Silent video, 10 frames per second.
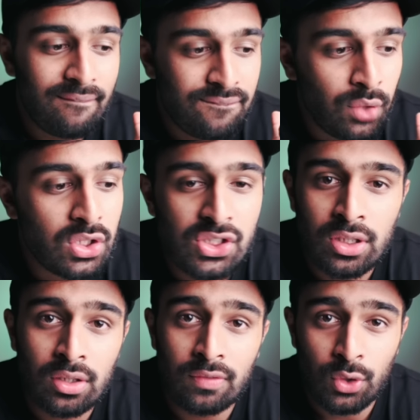first
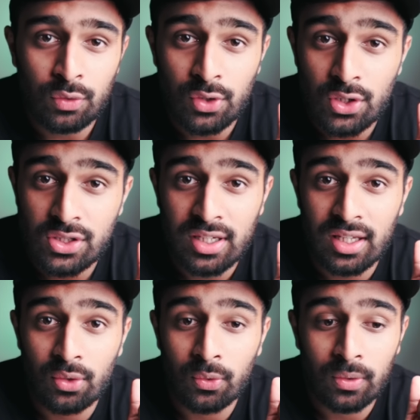year of
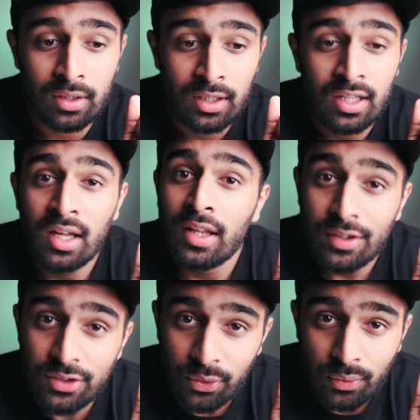university, or the
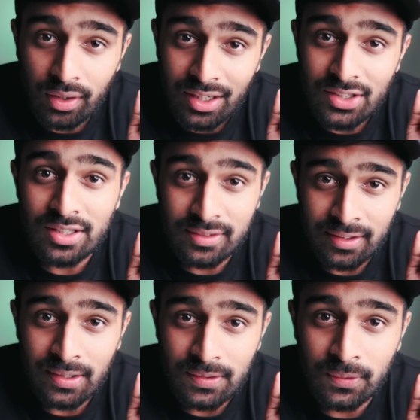Stone Age as I
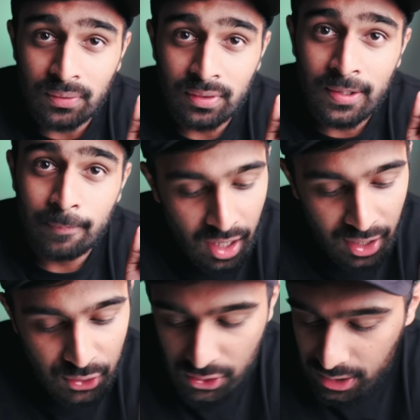like to call it, I used